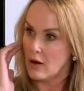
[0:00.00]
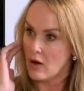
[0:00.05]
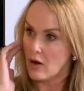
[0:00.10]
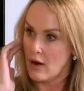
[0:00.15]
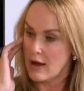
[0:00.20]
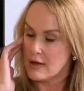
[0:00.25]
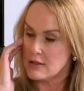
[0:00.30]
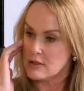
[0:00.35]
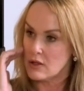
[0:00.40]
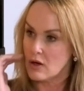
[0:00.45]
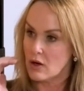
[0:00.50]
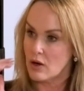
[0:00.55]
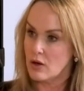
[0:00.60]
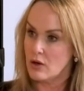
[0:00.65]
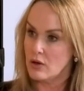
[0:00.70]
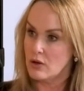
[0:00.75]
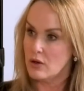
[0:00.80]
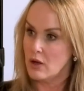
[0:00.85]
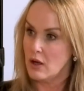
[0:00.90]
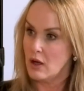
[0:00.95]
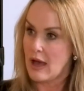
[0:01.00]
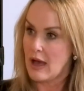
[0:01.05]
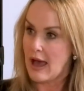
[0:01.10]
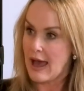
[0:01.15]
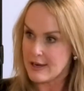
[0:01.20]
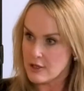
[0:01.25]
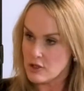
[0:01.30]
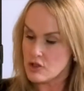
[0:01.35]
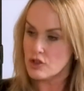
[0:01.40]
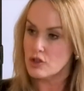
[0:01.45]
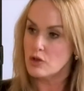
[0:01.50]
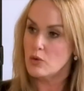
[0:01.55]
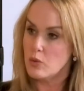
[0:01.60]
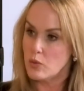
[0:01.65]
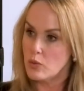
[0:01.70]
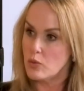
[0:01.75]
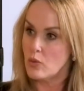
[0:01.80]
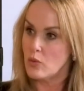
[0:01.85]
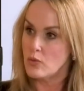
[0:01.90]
I had to go and do.